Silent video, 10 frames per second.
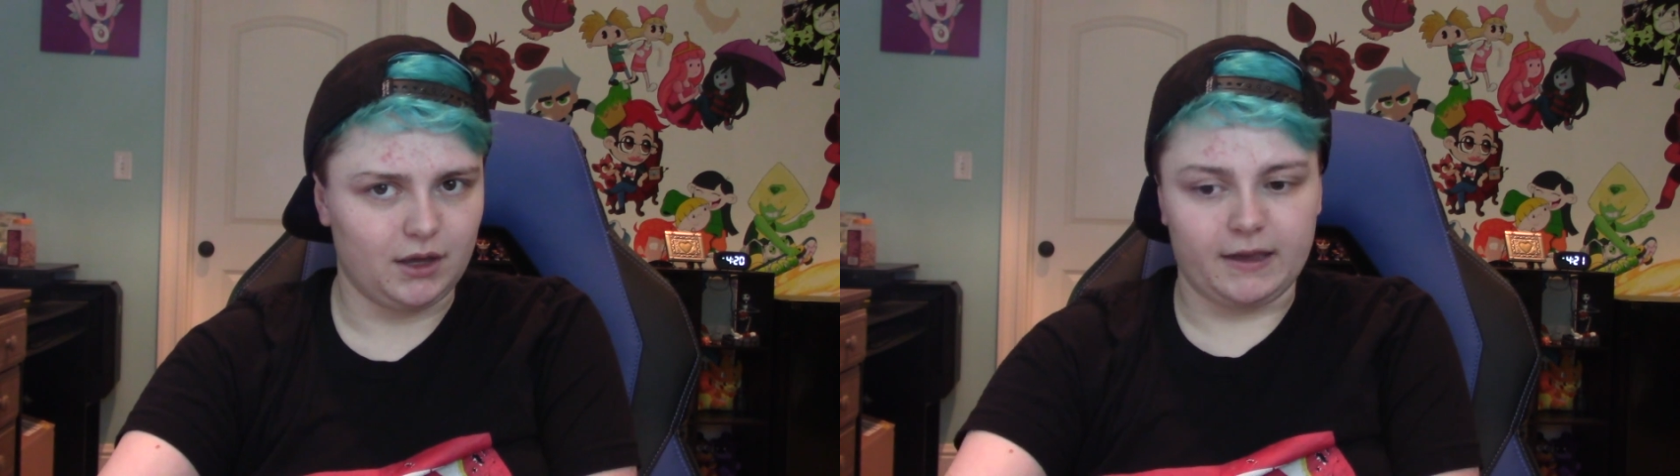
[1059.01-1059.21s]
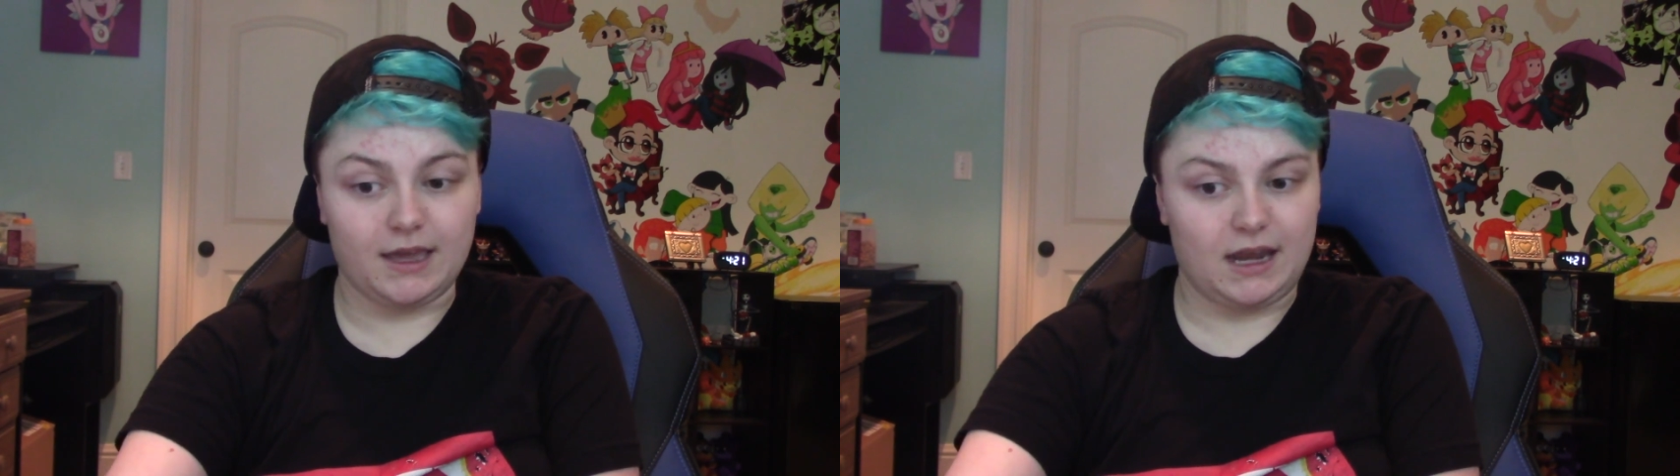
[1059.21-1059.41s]

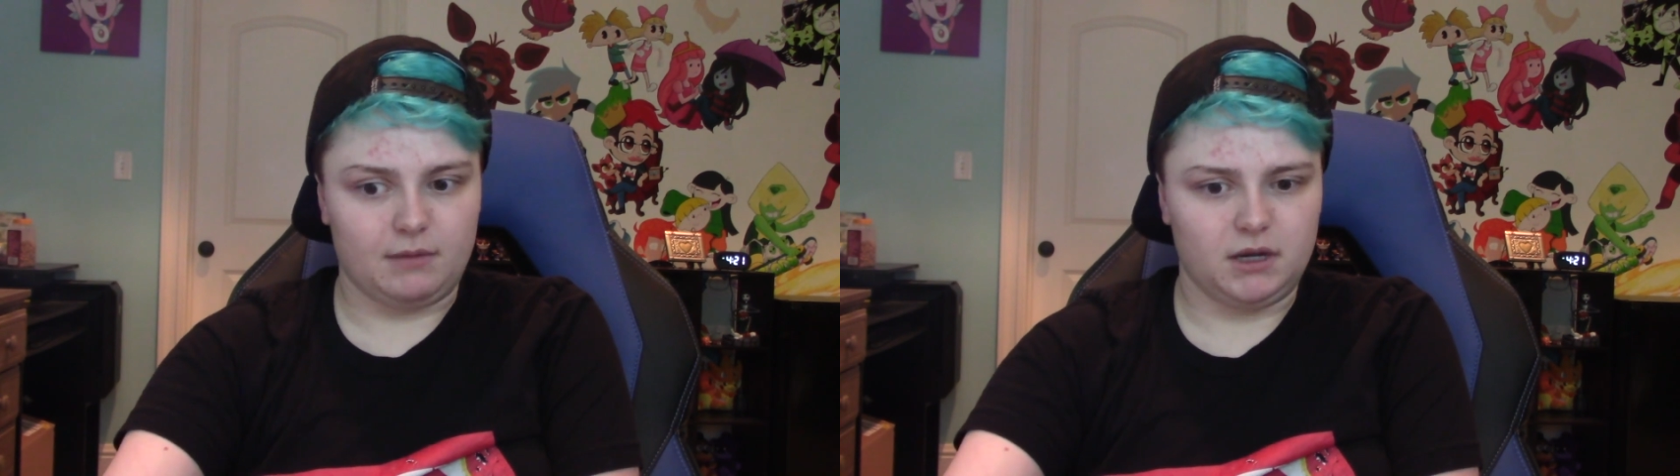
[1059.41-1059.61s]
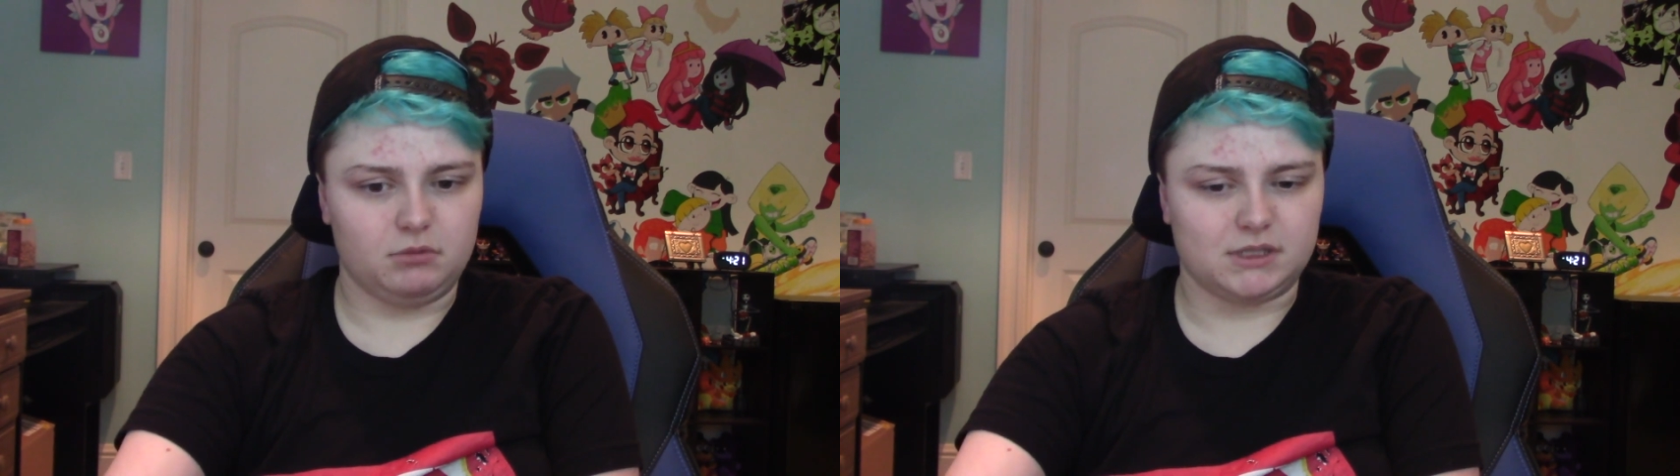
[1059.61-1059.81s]
Again,
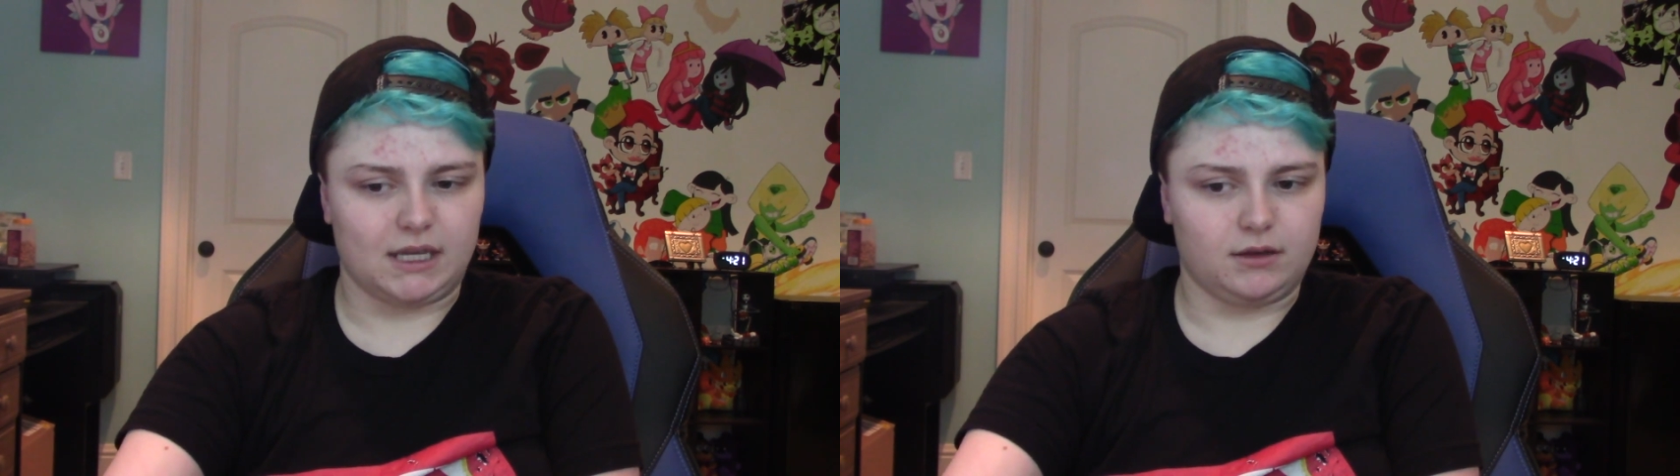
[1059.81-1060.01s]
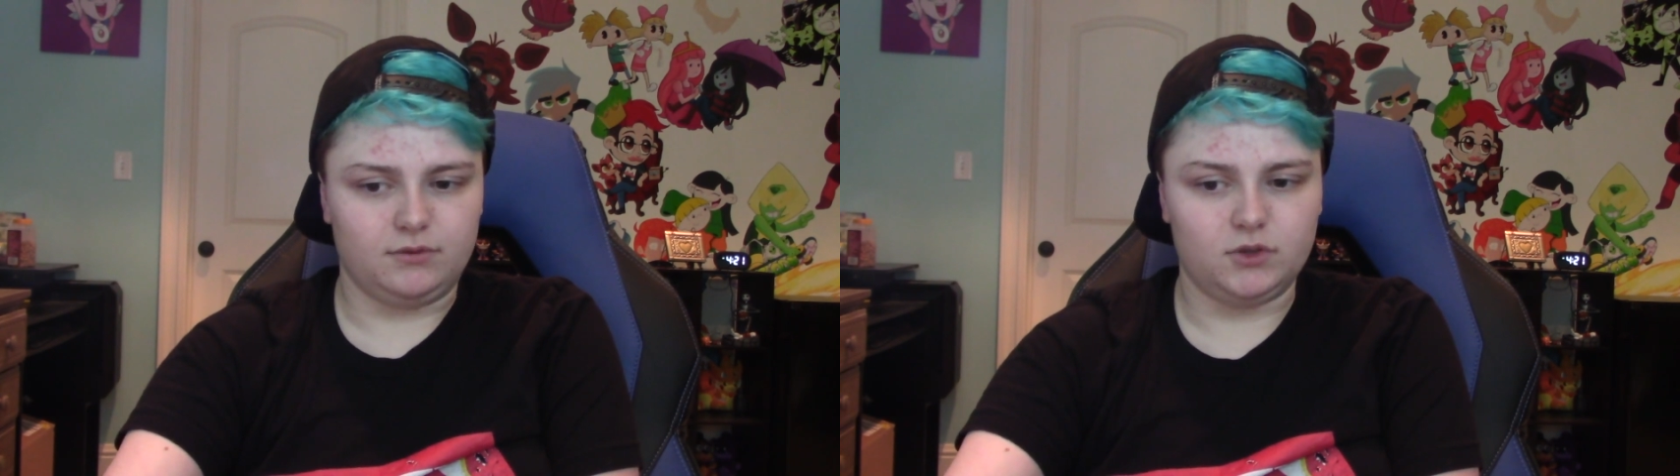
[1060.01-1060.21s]
Amity was like
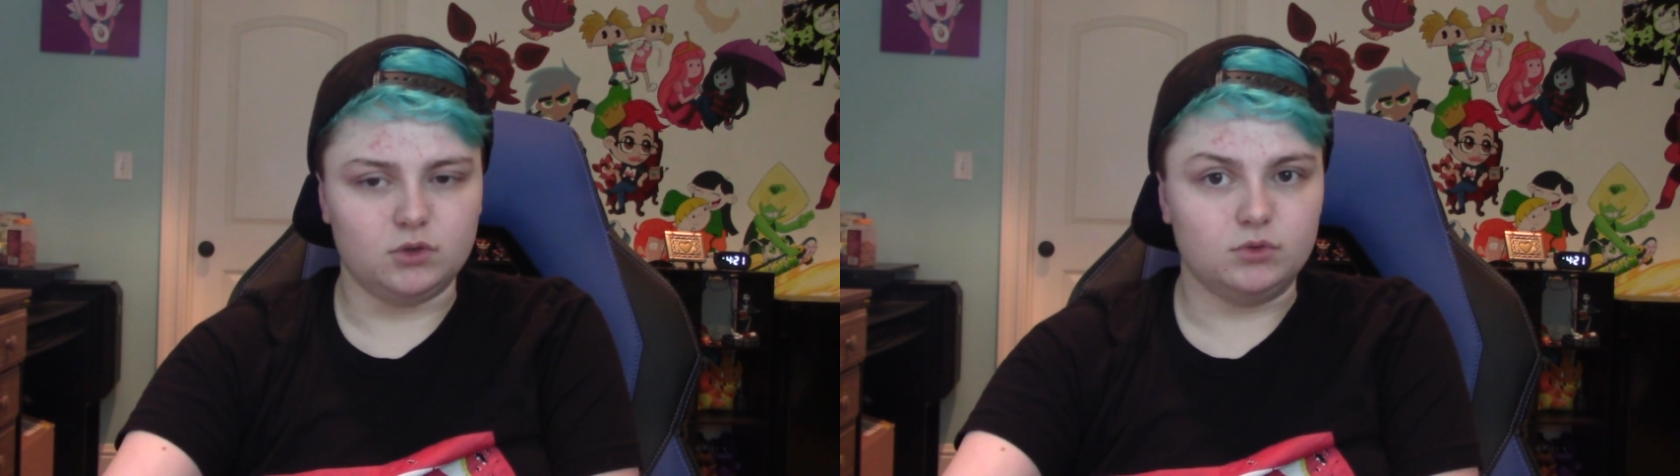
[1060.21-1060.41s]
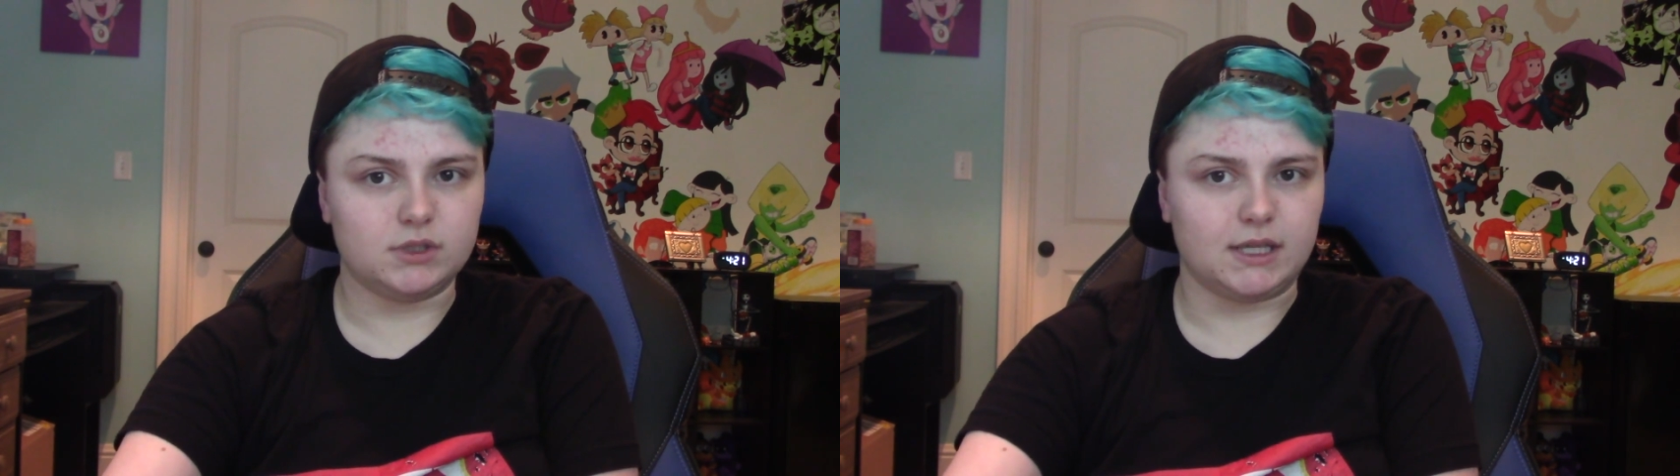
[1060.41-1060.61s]
confused,